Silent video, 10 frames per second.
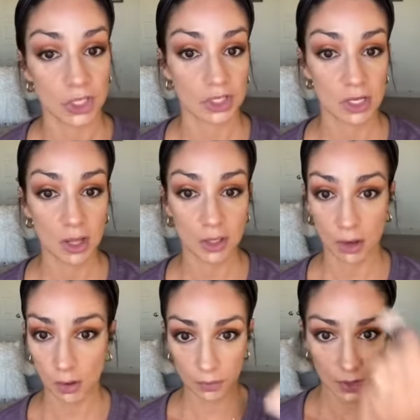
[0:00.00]
All
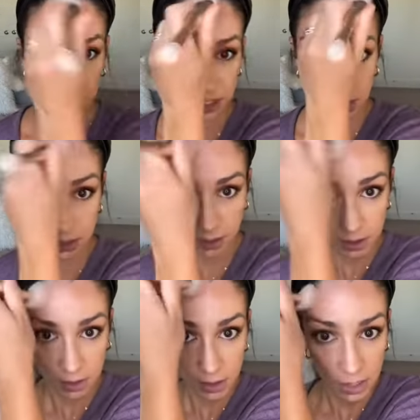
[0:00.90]
right.
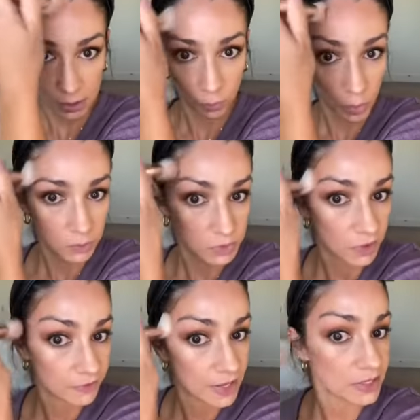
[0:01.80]
So you can tell it
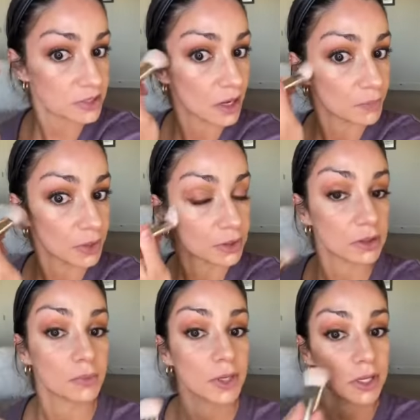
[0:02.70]

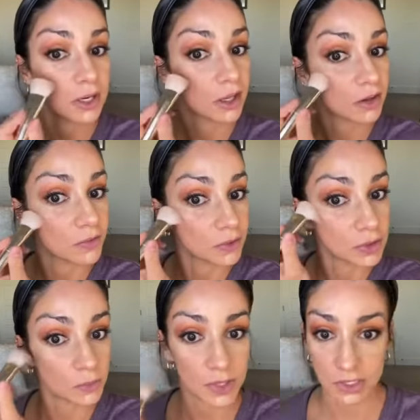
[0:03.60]
warmed my
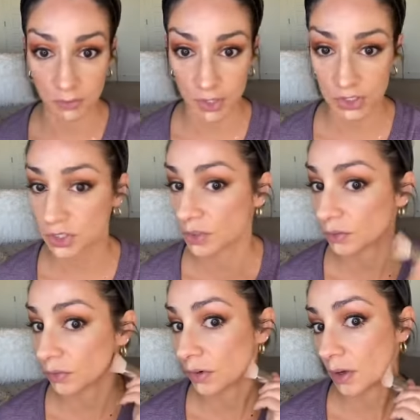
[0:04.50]
face up a little
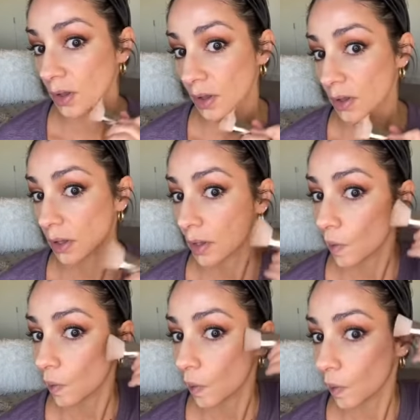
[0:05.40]
bit, and it gave a little
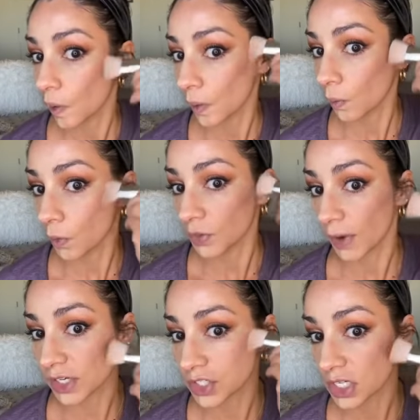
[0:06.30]
bit dimension
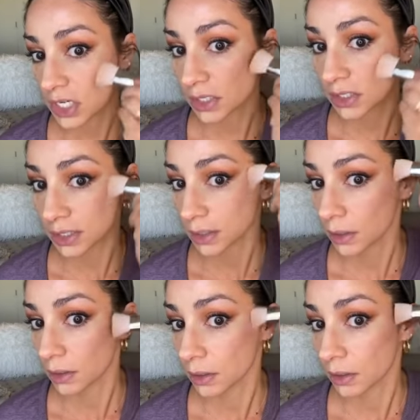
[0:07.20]

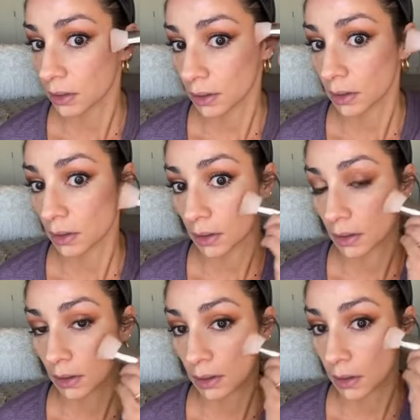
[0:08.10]
with my
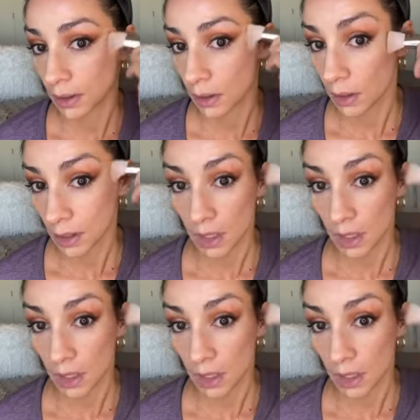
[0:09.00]
cheeks.